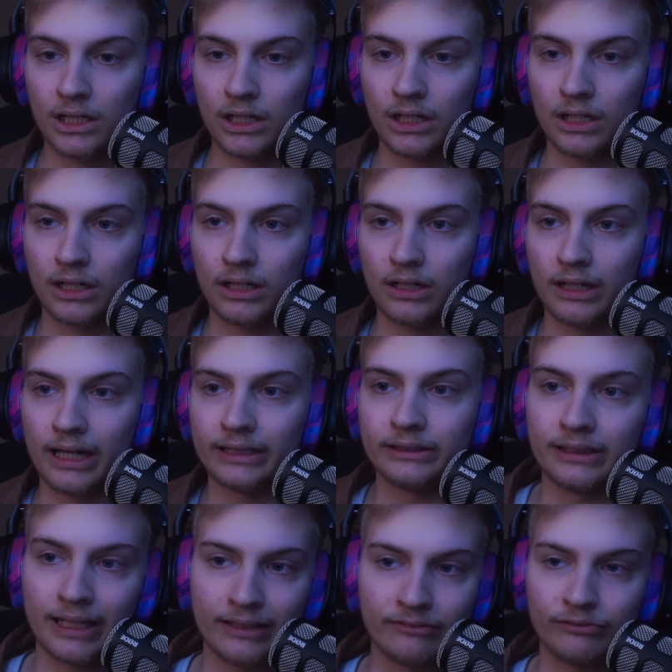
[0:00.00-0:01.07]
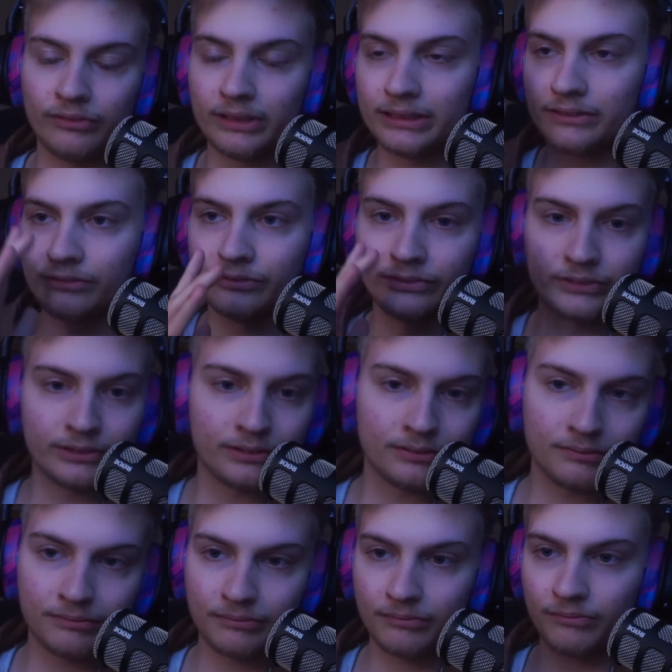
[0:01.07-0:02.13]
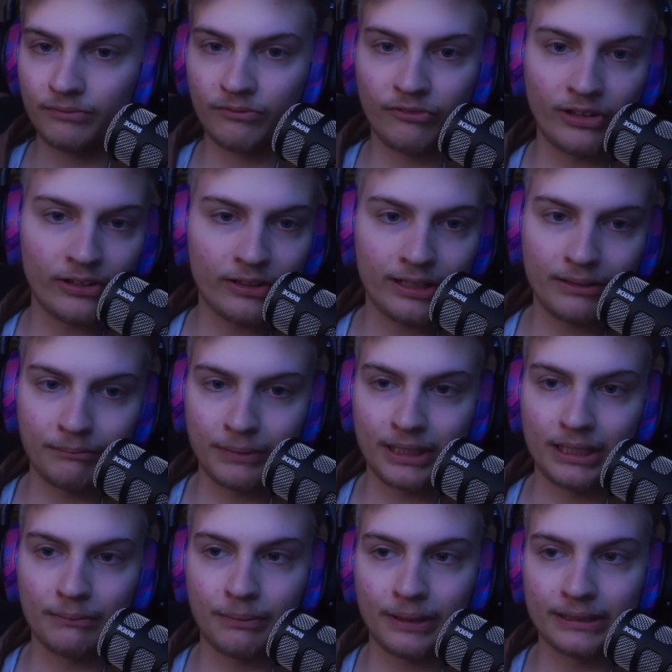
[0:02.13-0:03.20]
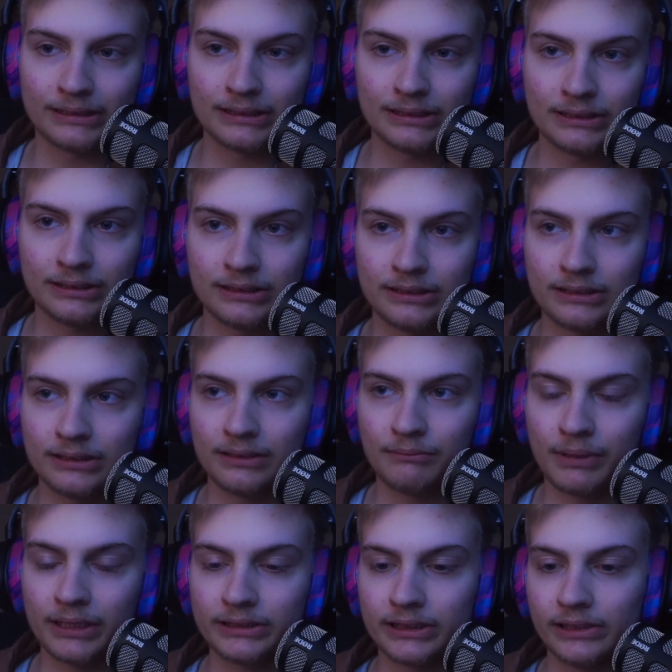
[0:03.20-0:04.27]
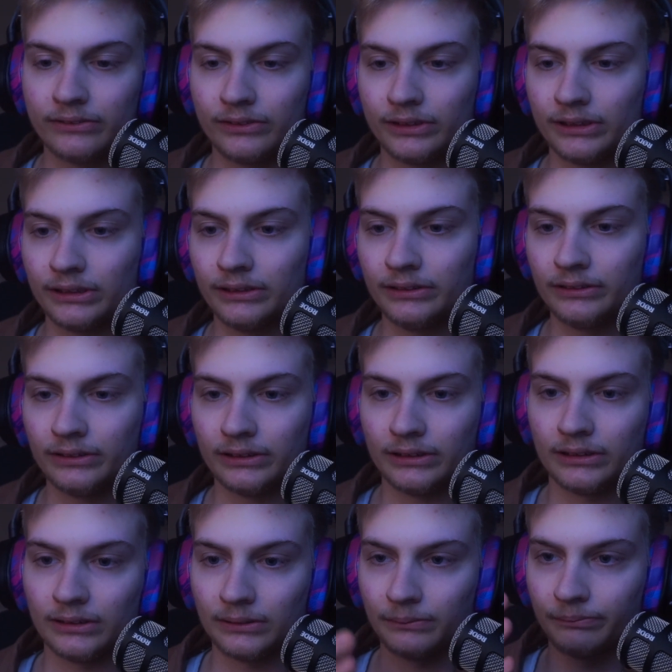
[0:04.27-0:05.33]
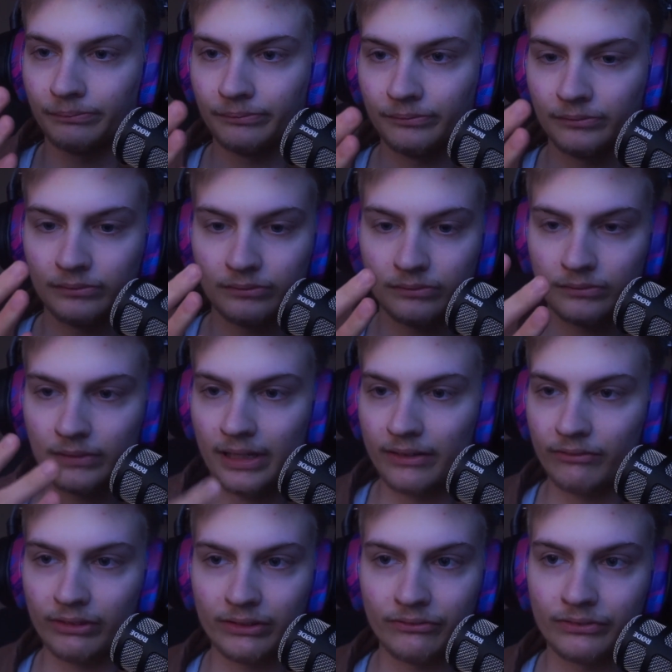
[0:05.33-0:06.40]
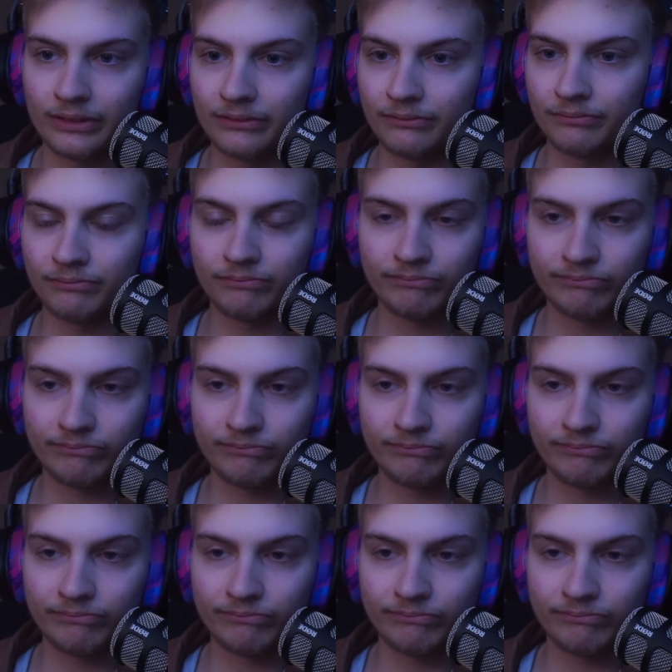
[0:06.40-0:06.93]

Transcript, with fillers: Uh, I I've lived very many places in my childhood. Um, I've lived in